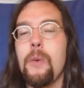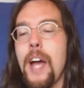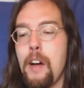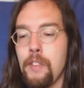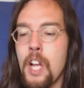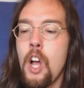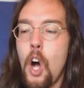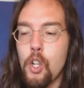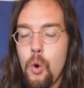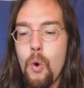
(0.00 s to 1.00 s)
you have
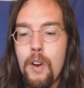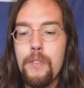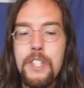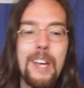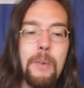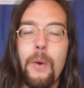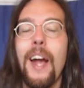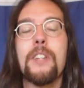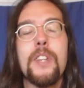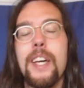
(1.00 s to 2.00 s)
a core of the
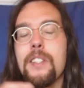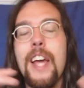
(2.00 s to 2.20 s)
Democrats, again,